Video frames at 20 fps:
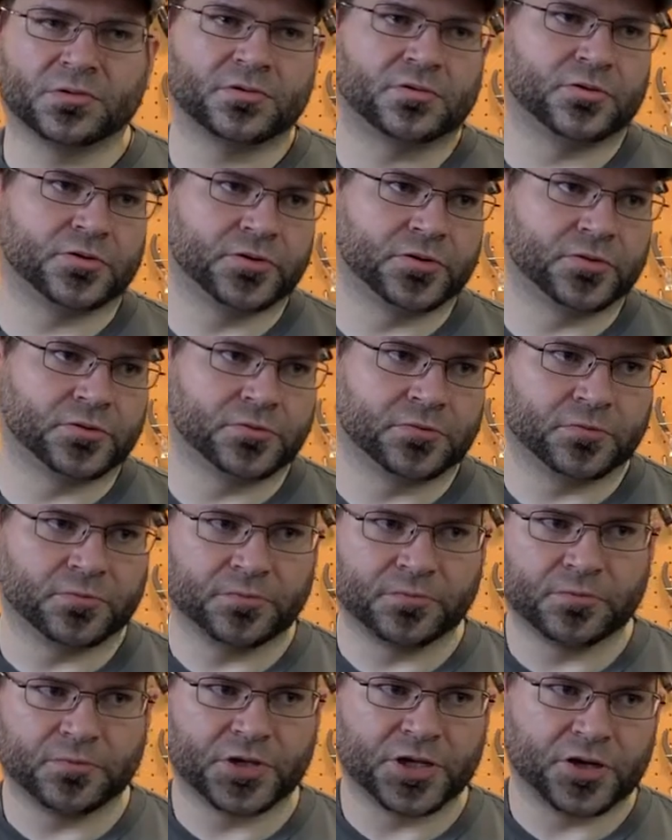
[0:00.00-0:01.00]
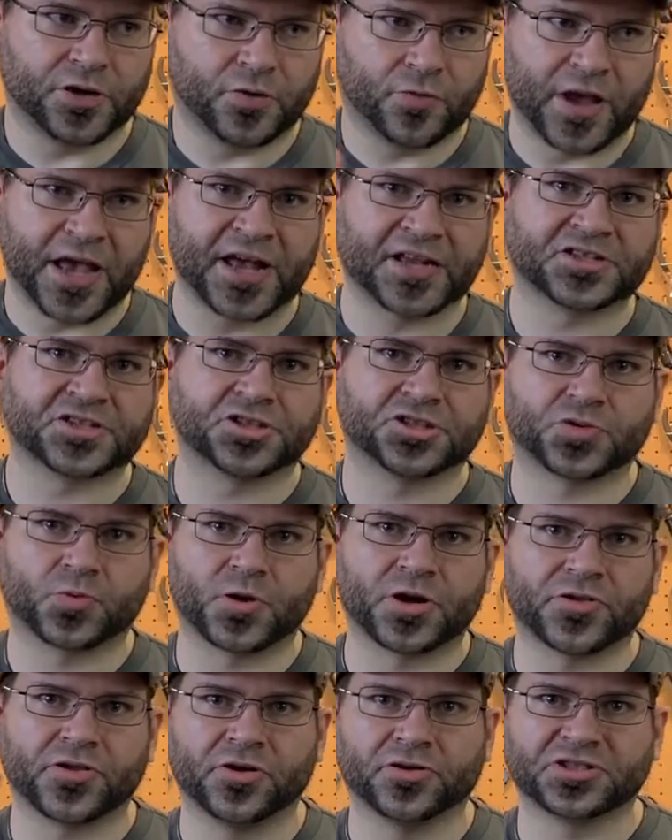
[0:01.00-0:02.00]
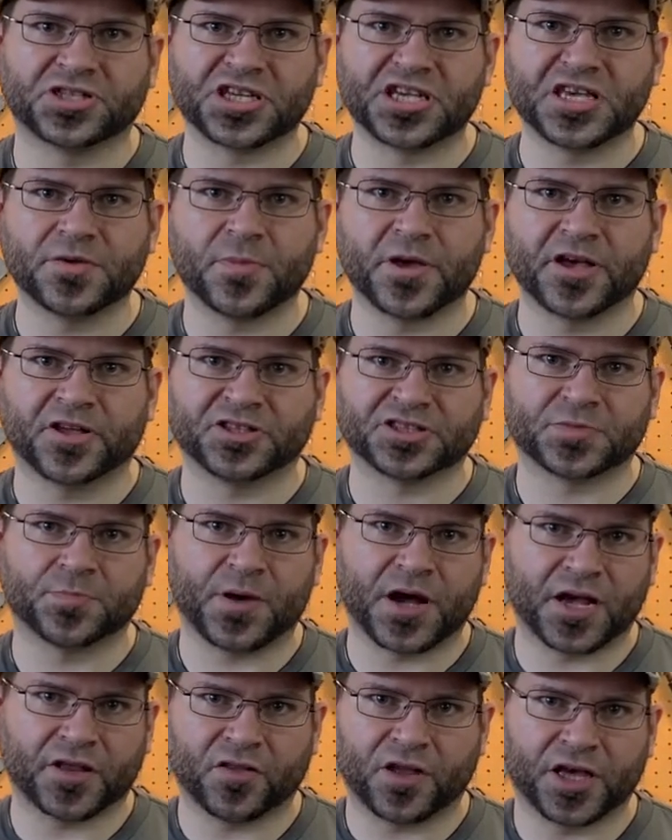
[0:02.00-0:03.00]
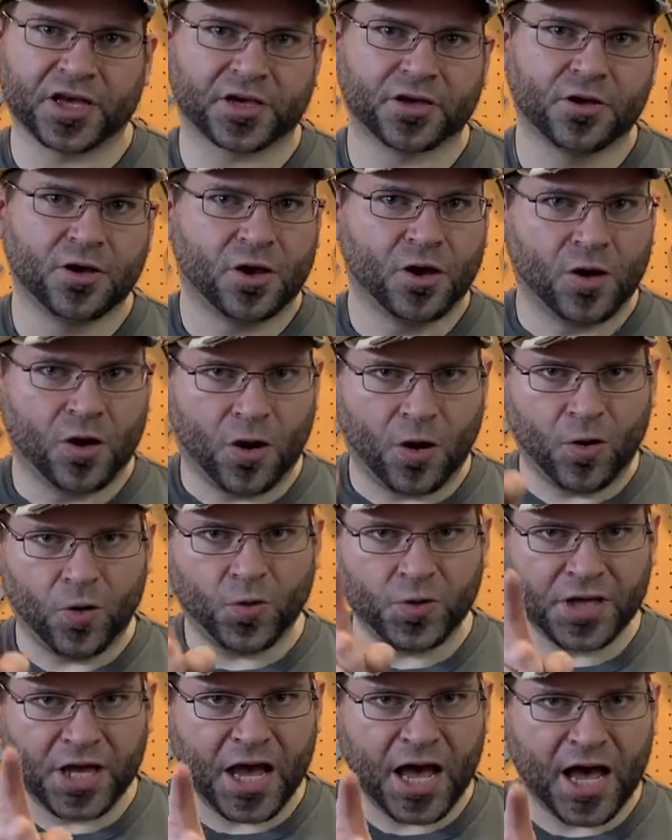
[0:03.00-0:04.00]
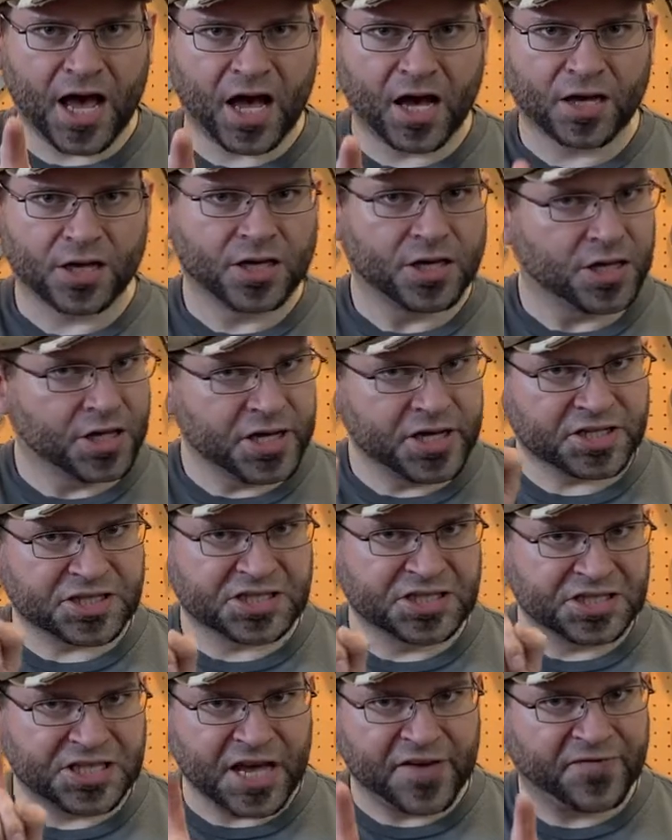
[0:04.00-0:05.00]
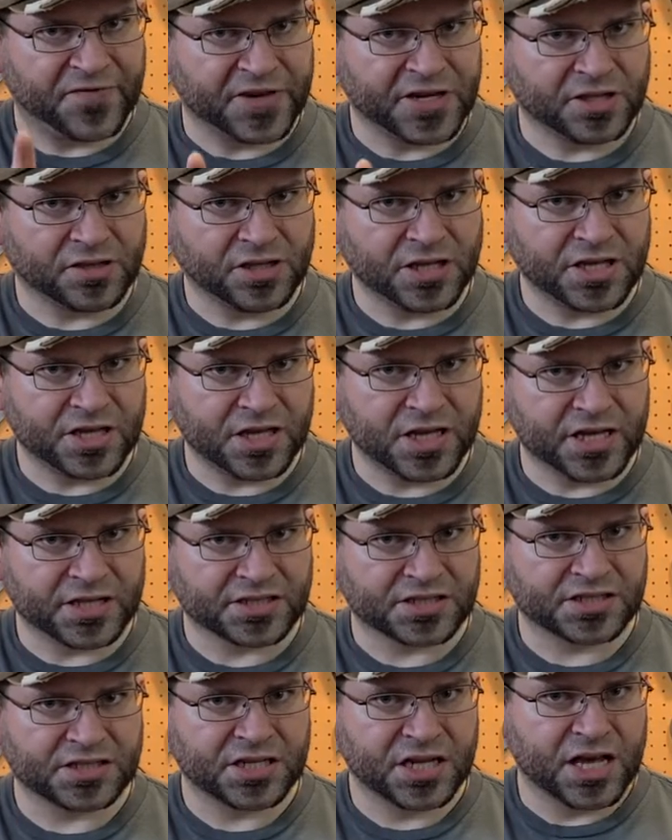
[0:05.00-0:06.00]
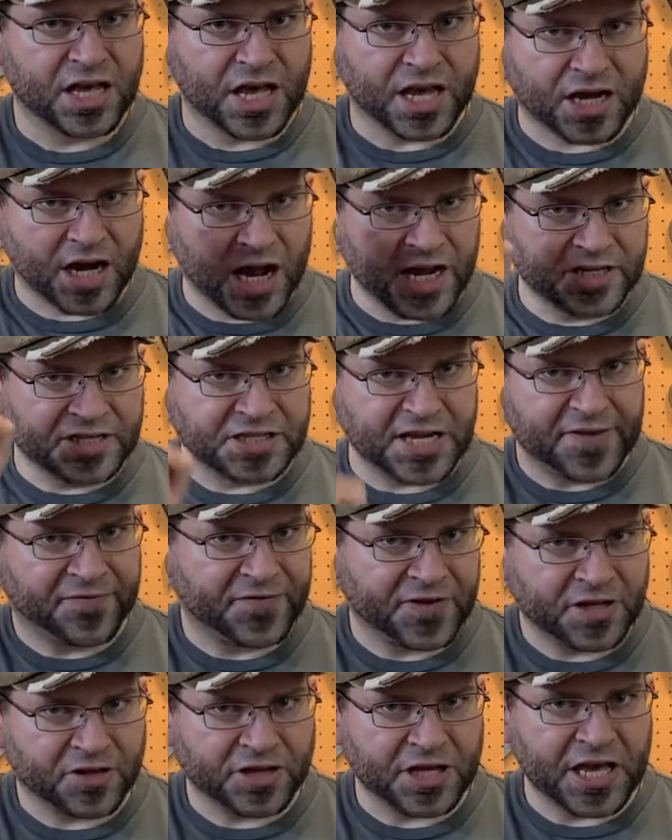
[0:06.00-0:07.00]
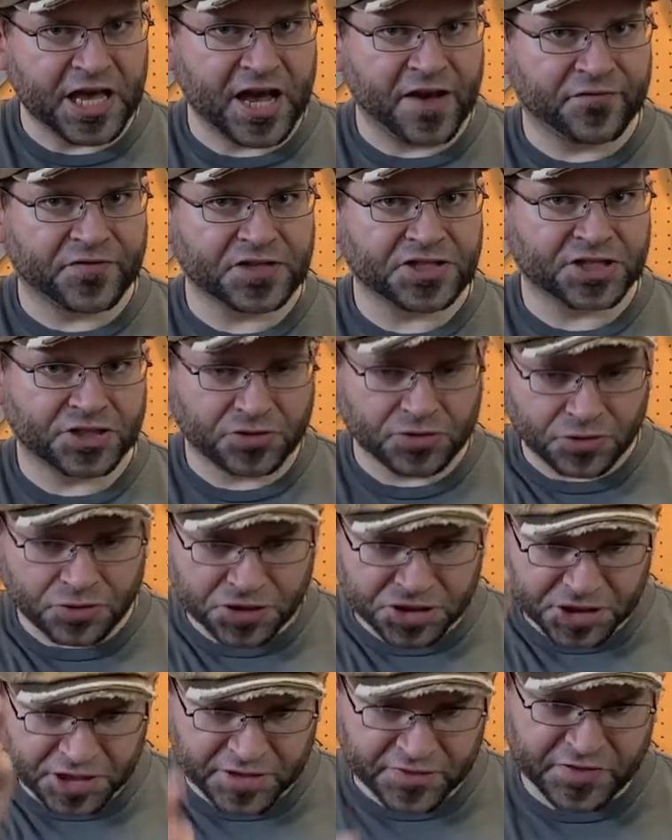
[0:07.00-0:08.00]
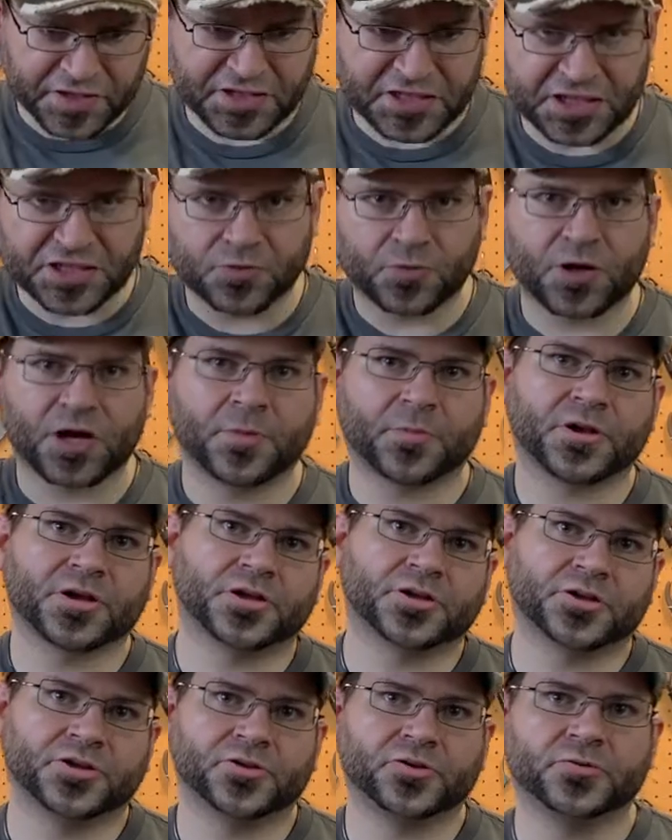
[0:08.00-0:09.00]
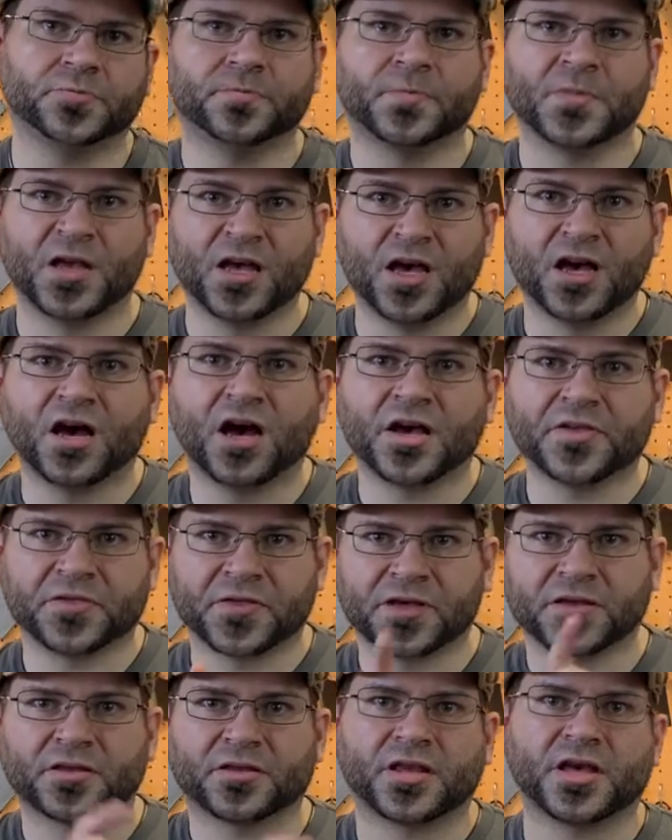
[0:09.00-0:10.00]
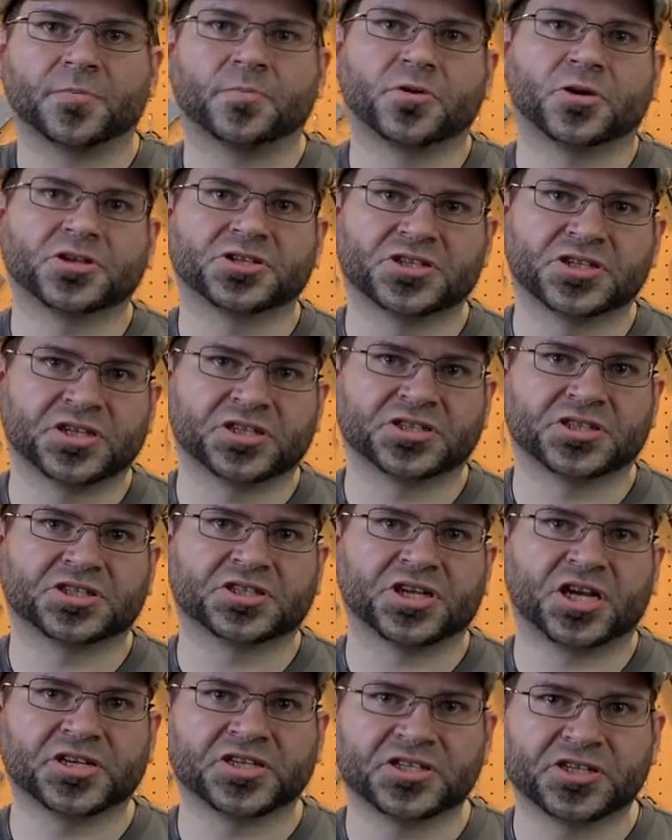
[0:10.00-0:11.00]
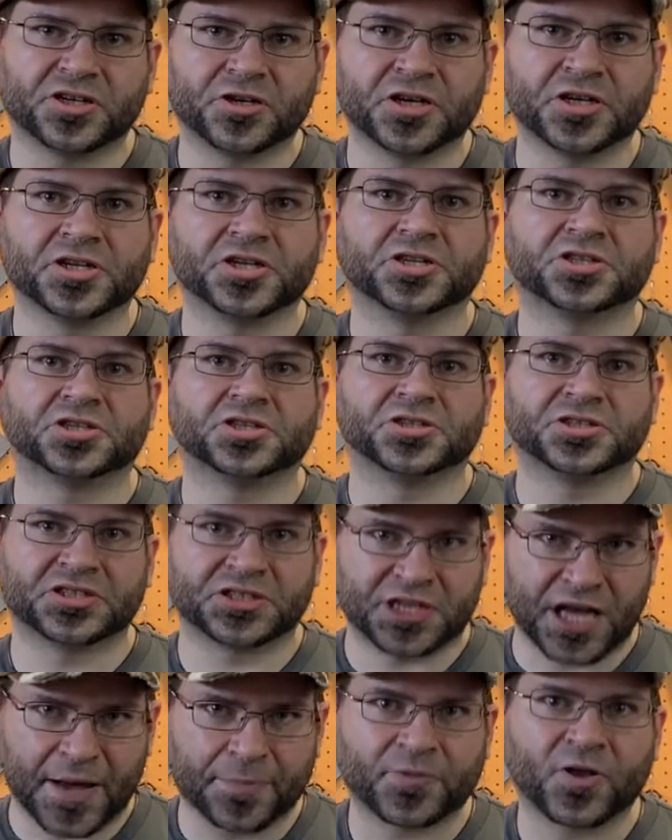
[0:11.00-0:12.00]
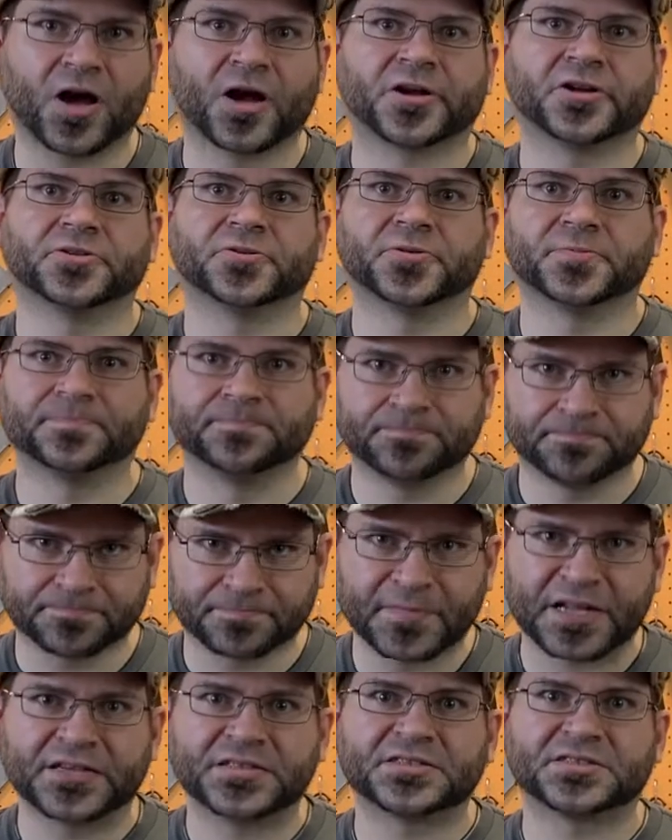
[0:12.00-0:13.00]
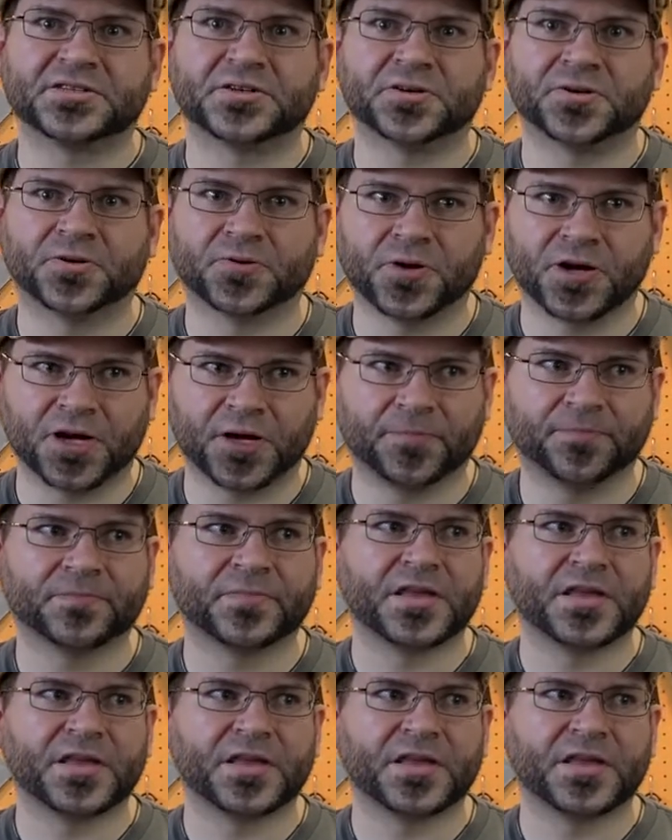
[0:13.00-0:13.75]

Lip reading: who, you know, answers one of those emails by like, oh yeah, it's definitely this, and I definitely have the solution, and this is what I'm going to do, I think that person is a shyster, and you should stop talking to them. So